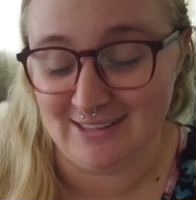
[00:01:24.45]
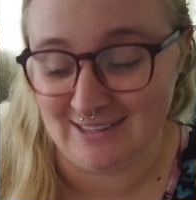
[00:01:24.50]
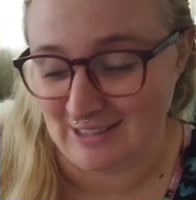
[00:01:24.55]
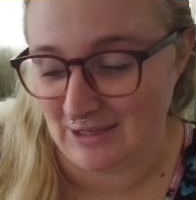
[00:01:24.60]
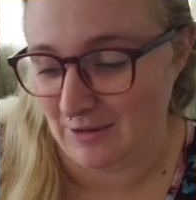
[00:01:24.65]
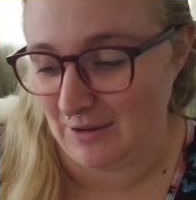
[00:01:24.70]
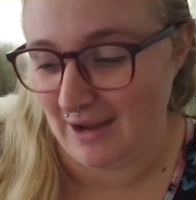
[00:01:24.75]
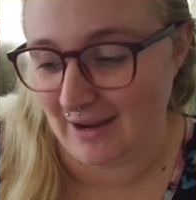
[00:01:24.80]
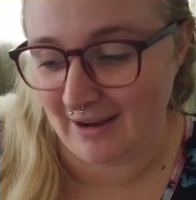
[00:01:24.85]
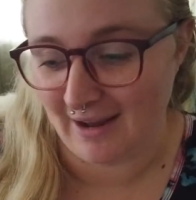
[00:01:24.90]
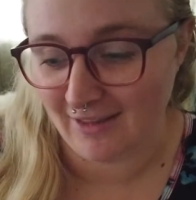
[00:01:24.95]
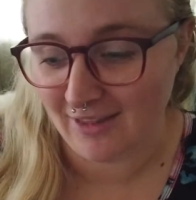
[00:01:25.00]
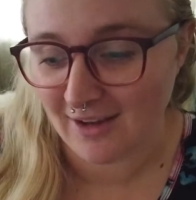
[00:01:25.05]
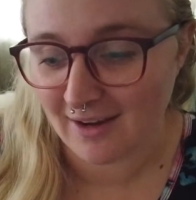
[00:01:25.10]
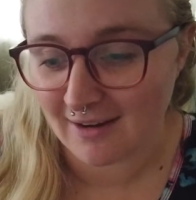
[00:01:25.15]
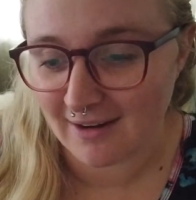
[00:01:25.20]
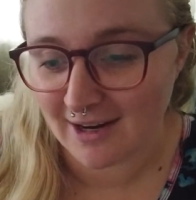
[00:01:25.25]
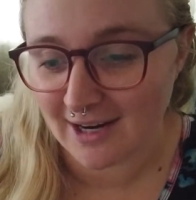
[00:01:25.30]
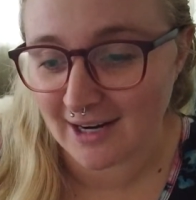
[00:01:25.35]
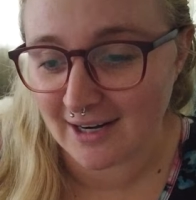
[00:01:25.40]
So I got the
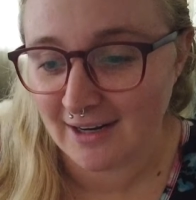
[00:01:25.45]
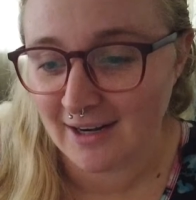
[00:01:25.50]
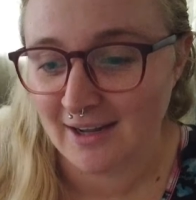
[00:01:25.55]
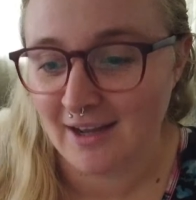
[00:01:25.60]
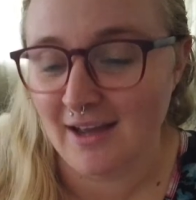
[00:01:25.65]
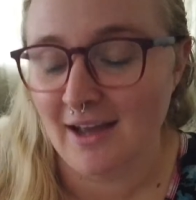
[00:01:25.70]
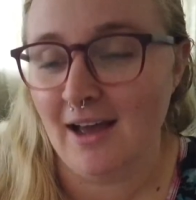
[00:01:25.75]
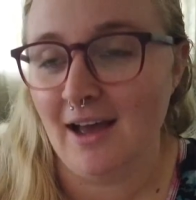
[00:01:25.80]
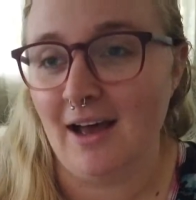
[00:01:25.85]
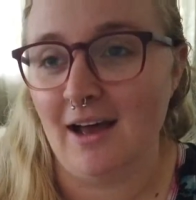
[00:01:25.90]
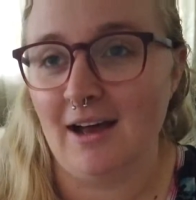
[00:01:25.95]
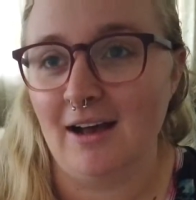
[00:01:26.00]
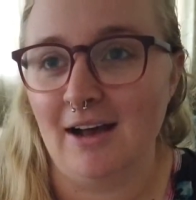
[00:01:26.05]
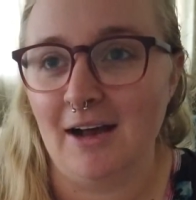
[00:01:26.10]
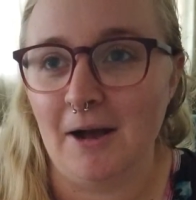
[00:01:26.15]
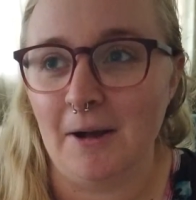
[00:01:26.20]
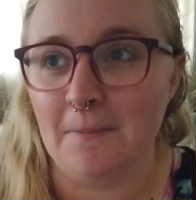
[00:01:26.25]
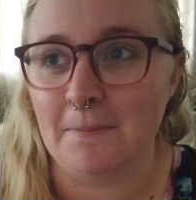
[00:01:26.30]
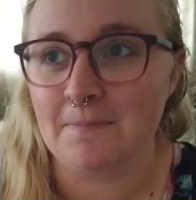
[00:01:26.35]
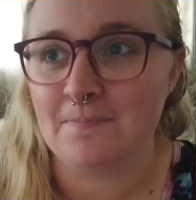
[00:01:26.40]
car.
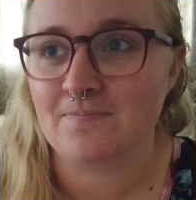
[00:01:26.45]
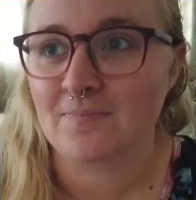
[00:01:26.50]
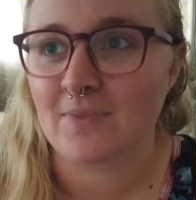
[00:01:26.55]
I